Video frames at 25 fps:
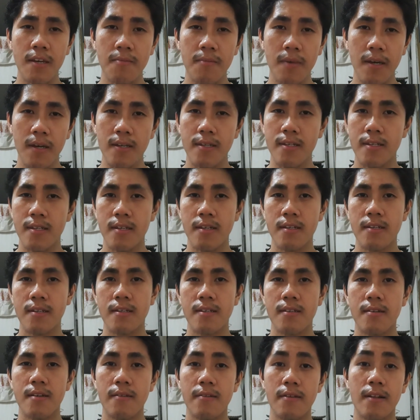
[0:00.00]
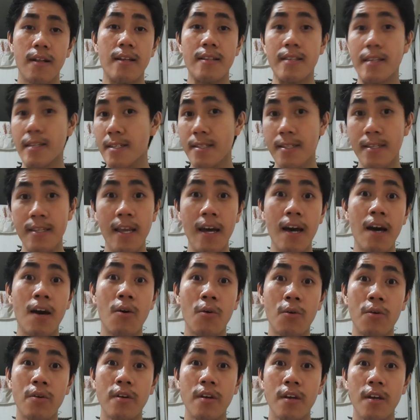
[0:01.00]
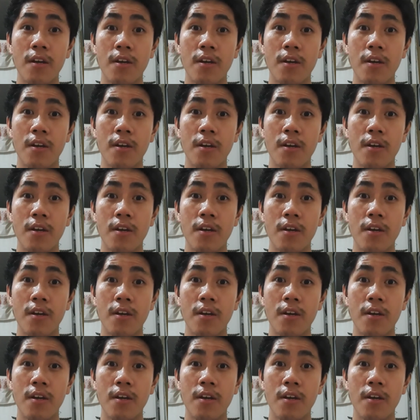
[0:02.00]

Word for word: basis, uh, at least now,